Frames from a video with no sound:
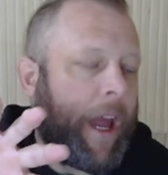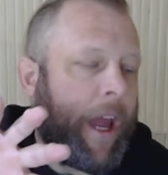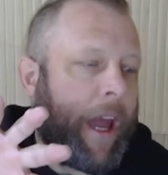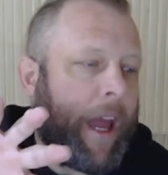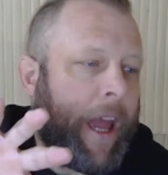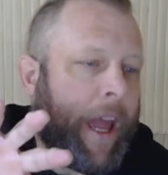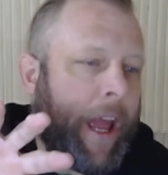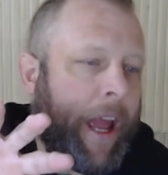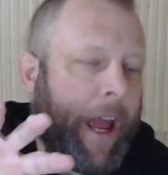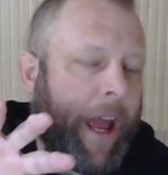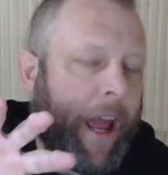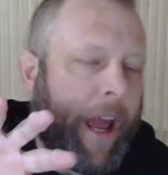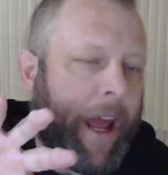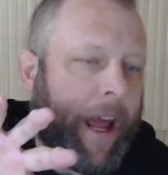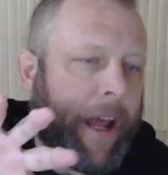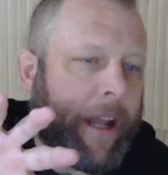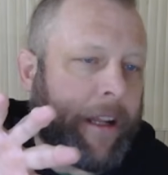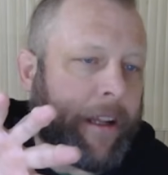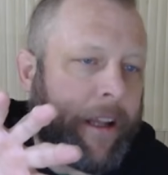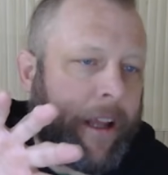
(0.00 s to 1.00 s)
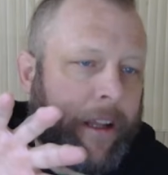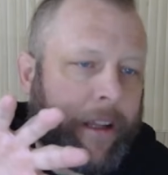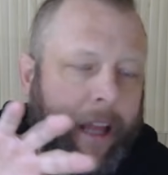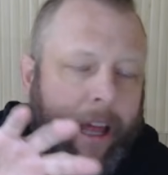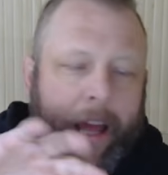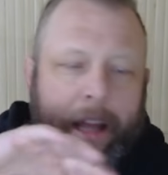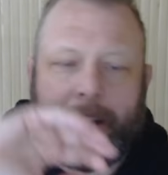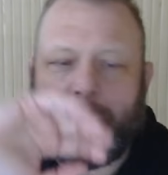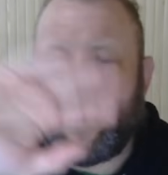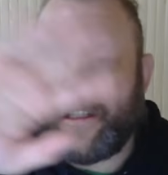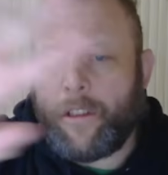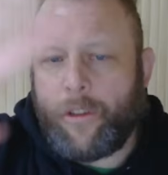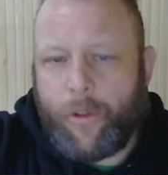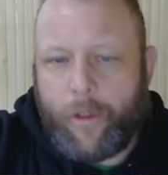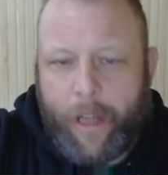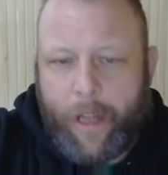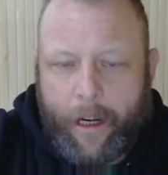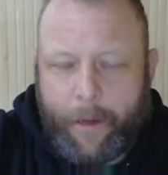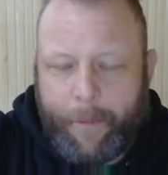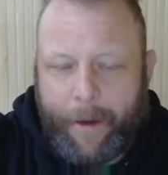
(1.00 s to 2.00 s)
and it adds it into a
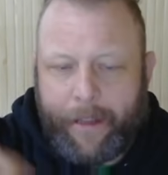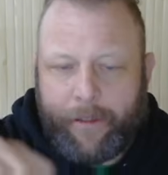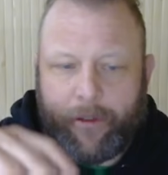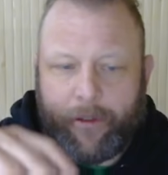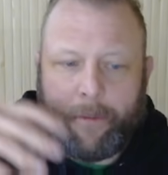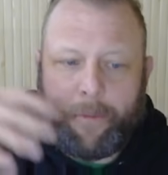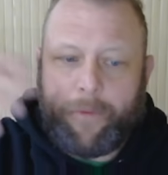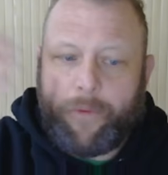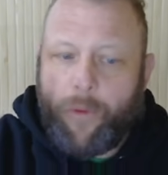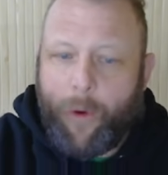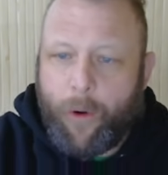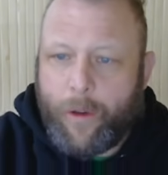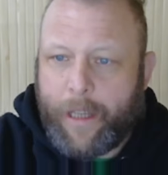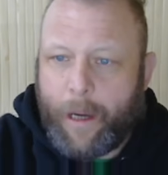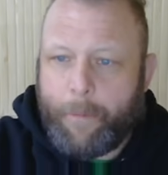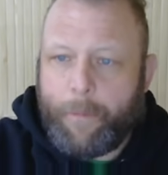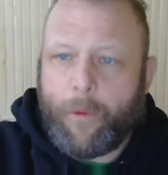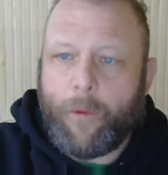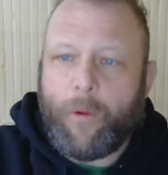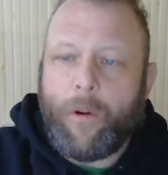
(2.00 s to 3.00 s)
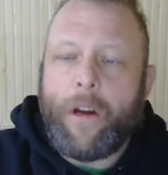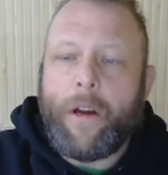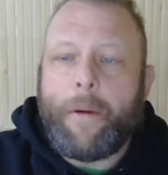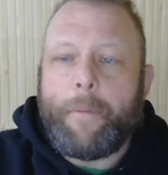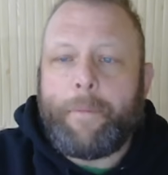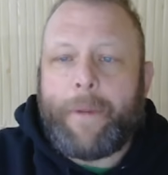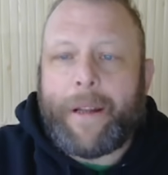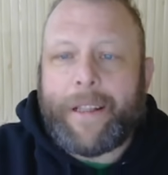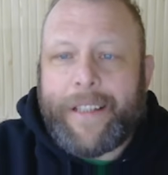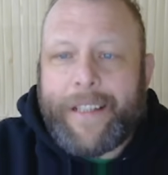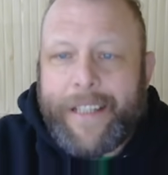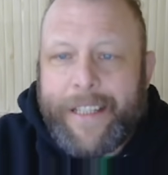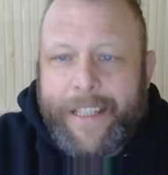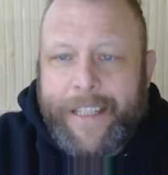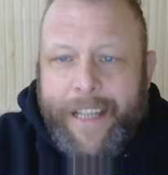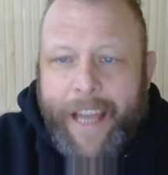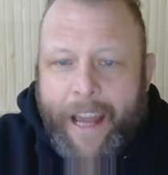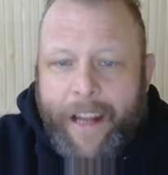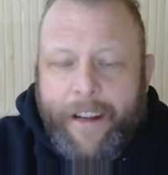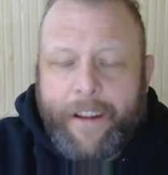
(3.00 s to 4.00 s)
database for them, for example. But the
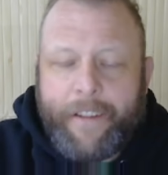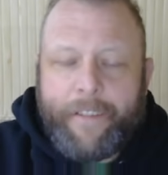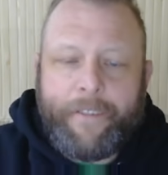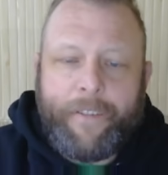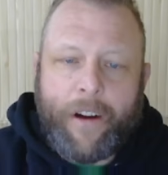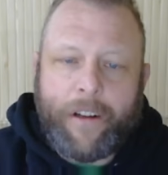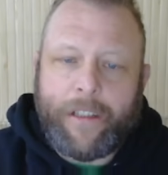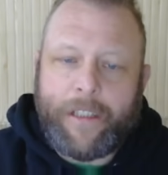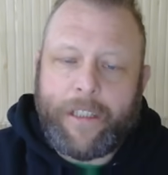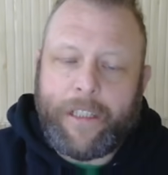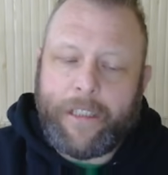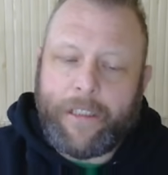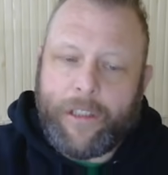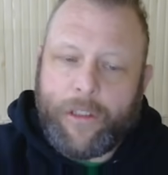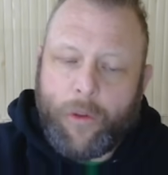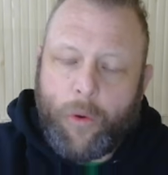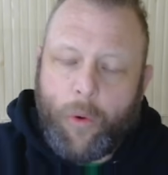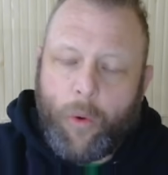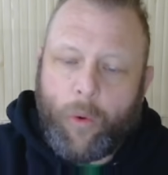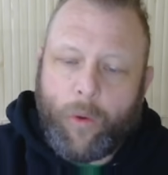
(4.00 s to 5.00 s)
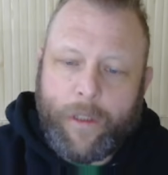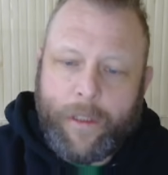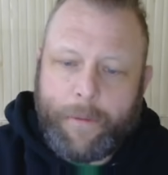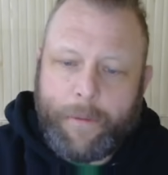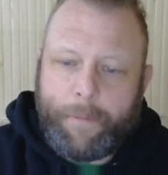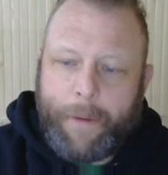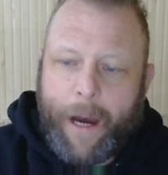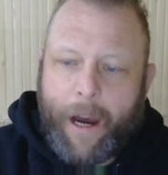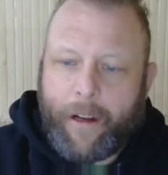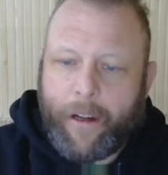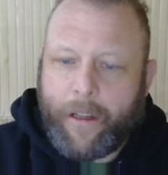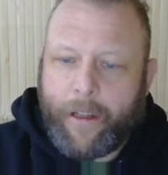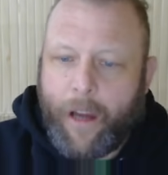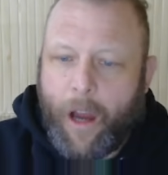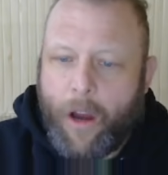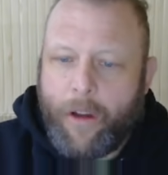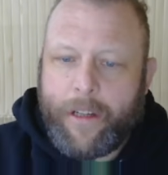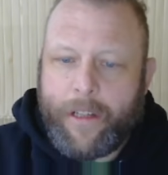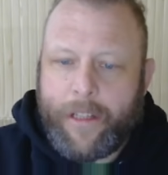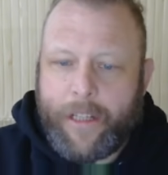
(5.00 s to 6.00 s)
scanning functions is all just part of
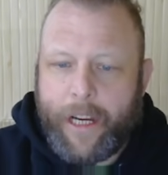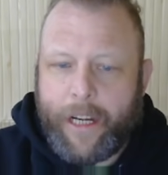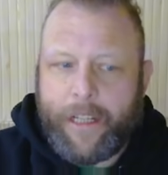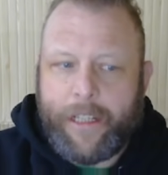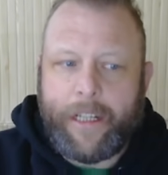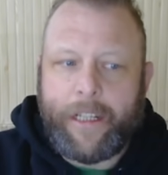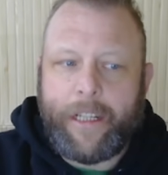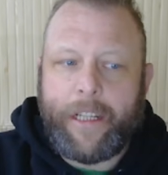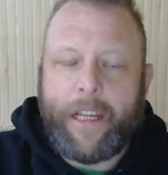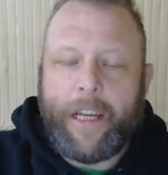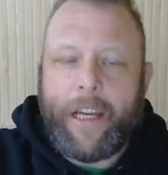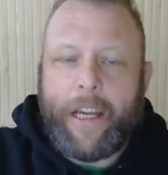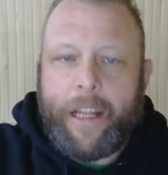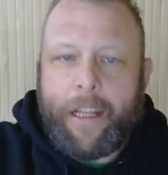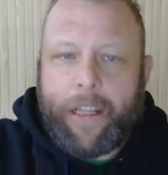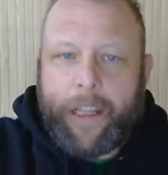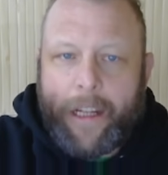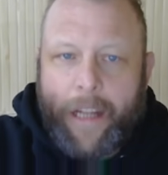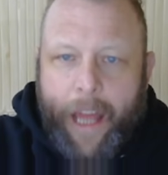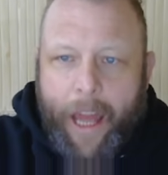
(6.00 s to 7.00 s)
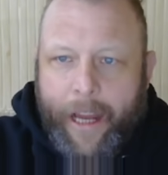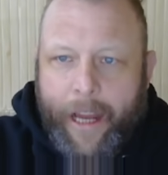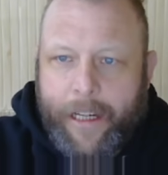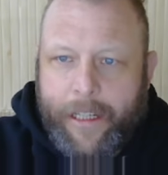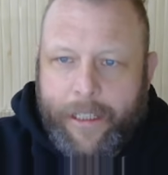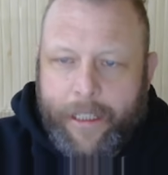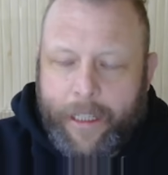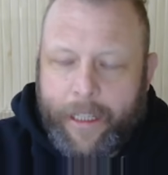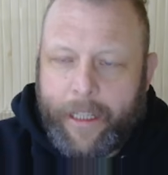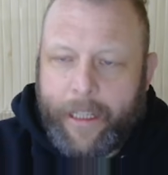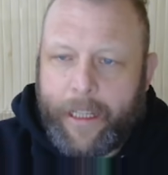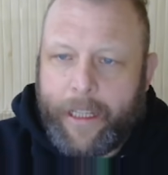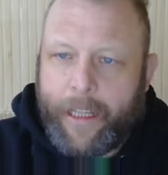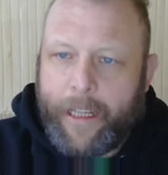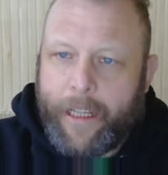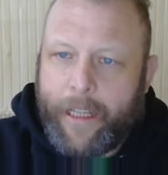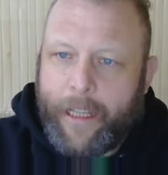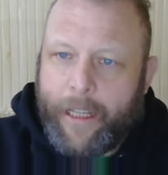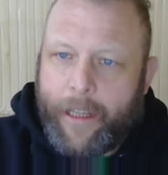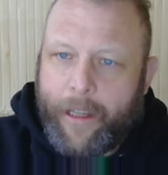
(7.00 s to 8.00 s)
code injection that actually
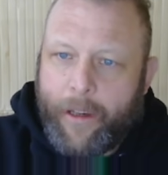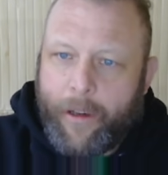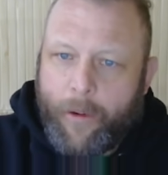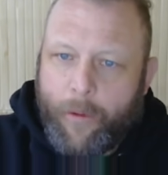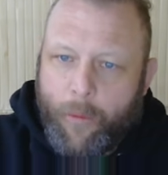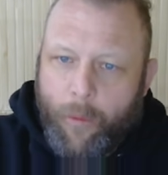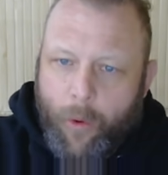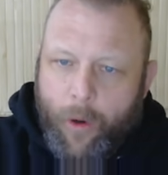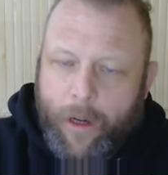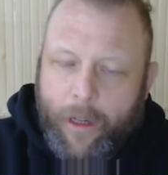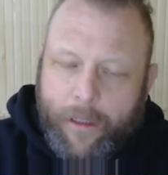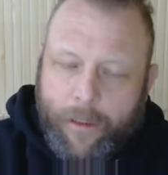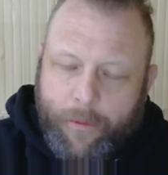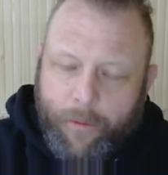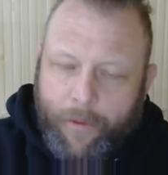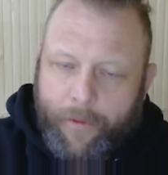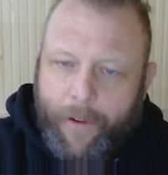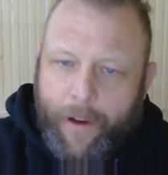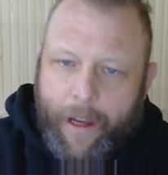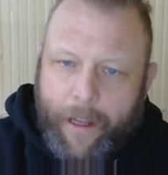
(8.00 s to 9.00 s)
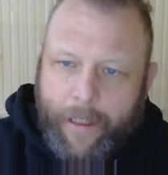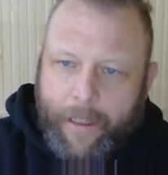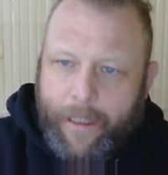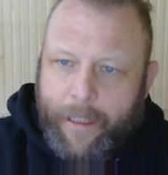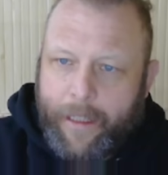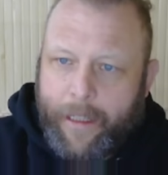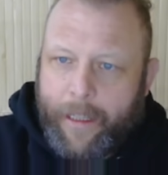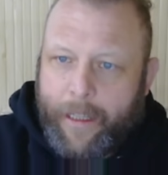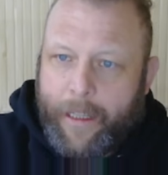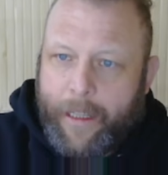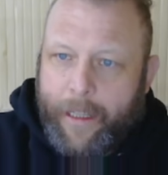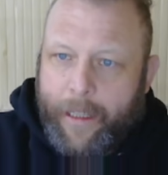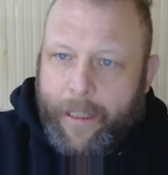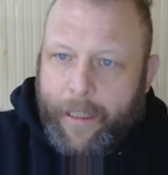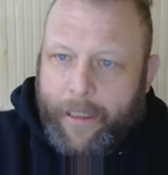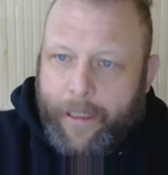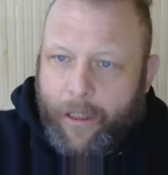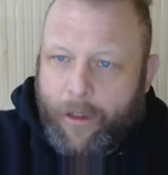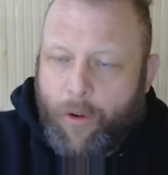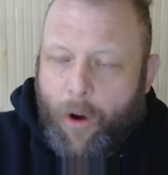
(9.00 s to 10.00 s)
works within
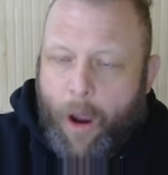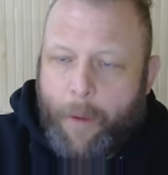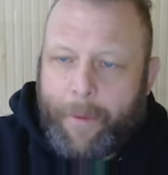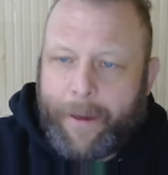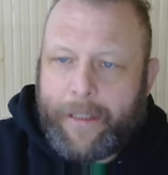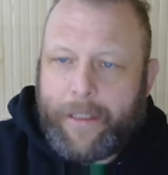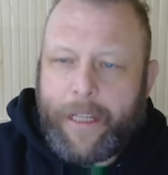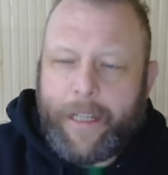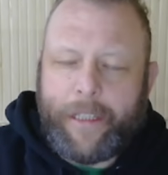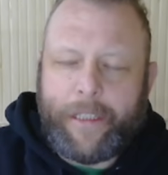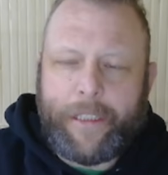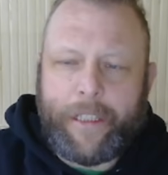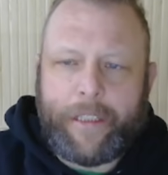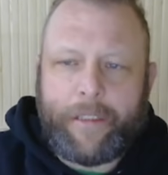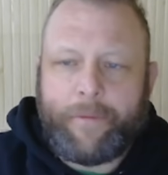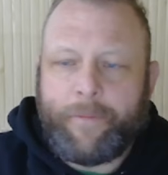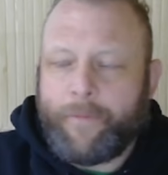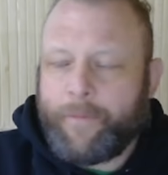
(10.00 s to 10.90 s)
the Chrome extension.